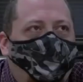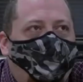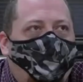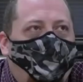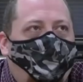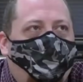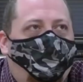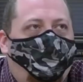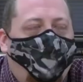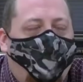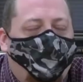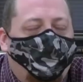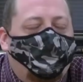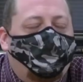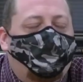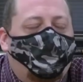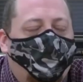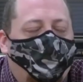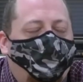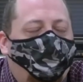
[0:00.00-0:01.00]
About
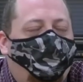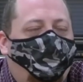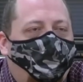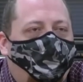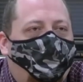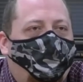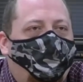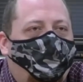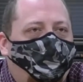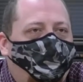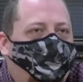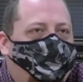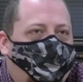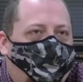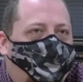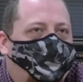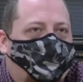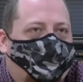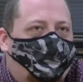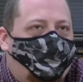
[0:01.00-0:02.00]
as well as you
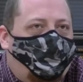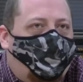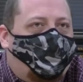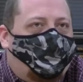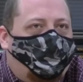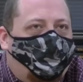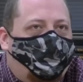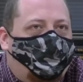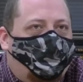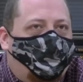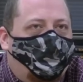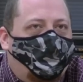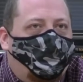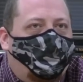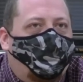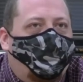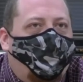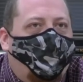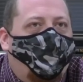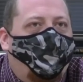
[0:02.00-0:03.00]
can expect it to.
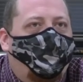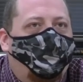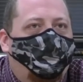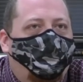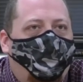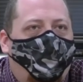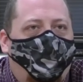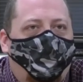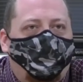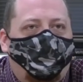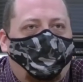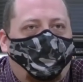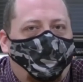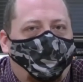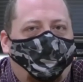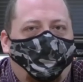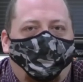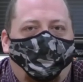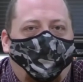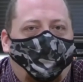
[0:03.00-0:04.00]
All
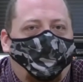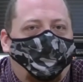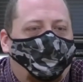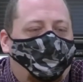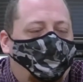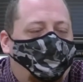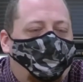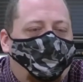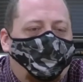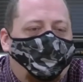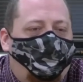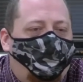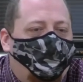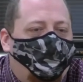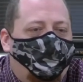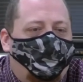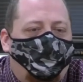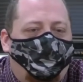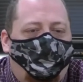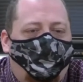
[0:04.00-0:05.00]
sorts of technical
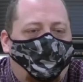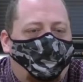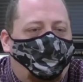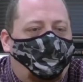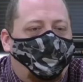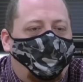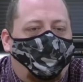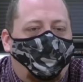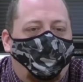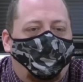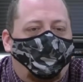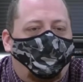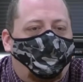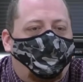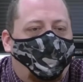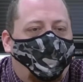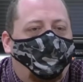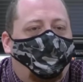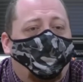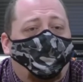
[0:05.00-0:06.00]
glitches just because
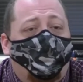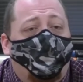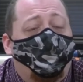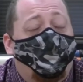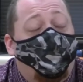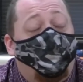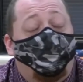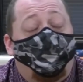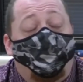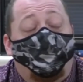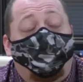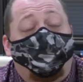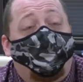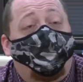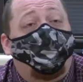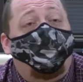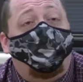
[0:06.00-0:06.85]
people don't have internet